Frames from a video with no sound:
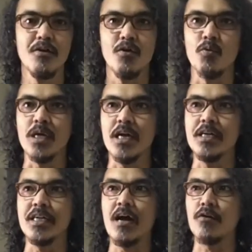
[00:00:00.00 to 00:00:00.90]
we are
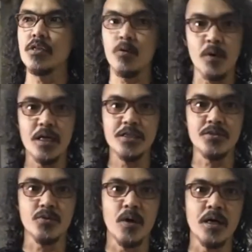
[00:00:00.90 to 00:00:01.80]
now the ones
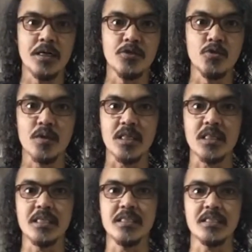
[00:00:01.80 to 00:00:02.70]
who are doing
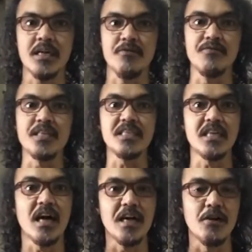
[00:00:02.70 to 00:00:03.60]
this
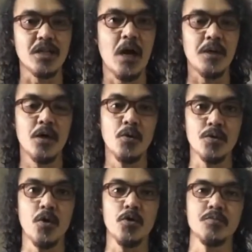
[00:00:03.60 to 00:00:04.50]
VTR on our own
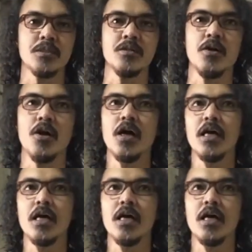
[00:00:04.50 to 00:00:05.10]
homes, no?